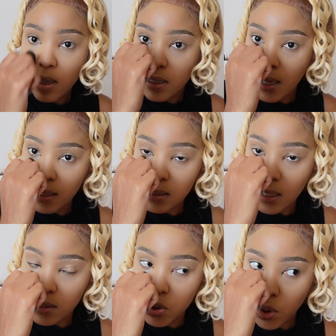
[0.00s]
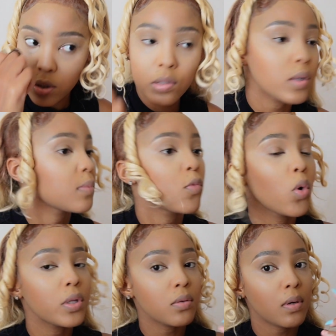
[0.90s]
Yes, yeah, the choice is yours. I'm
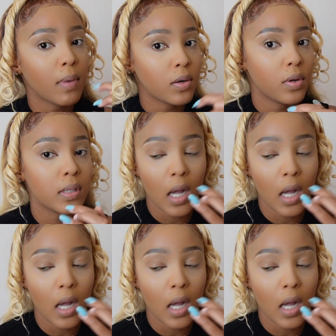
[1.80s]
contouring my nose.